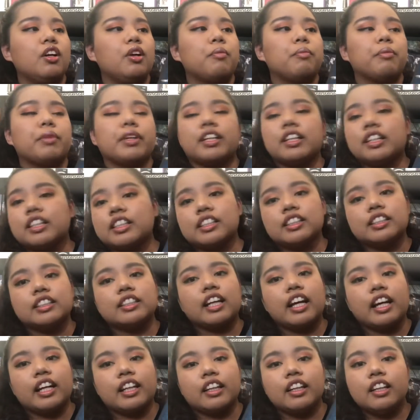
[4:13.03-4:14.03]
because
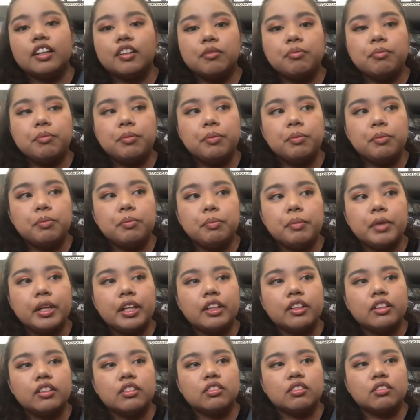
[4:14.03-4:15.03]
I love
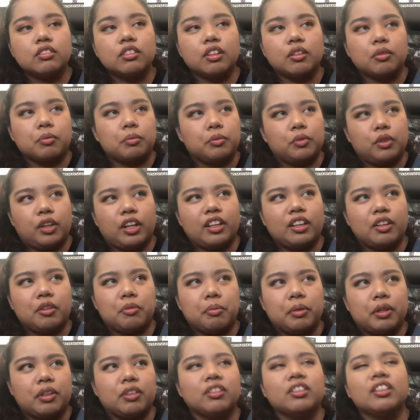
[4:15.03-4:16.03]
Belle. Oh, I love
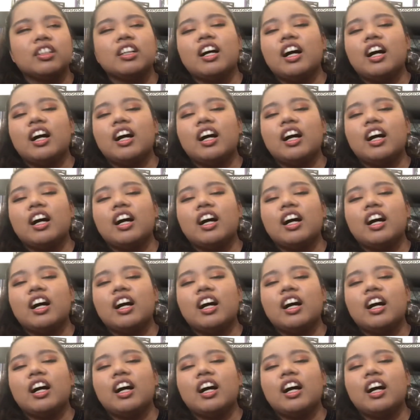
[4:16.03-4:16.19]
Belle.